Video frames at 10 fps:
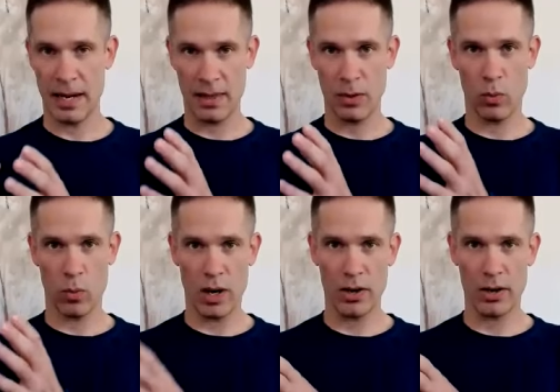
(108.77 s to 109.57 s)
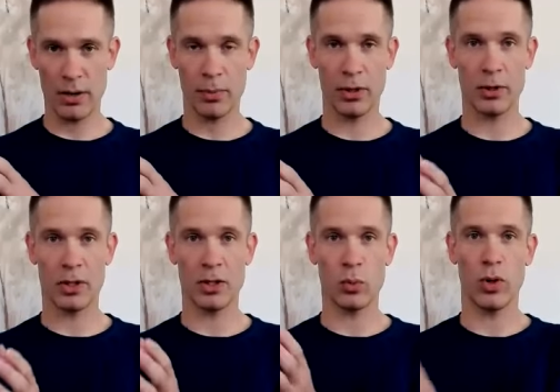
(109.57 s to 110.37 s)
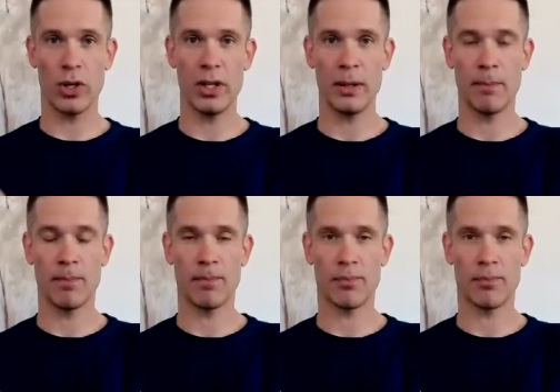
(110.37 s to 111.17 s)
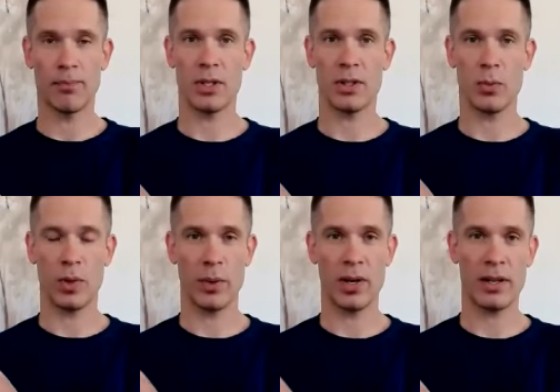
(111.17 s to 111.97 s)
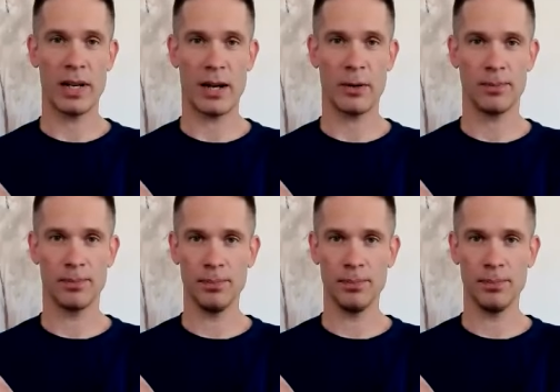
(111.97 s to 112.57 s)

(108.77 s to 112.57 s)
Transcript: And then water produces wood, which is where we are now,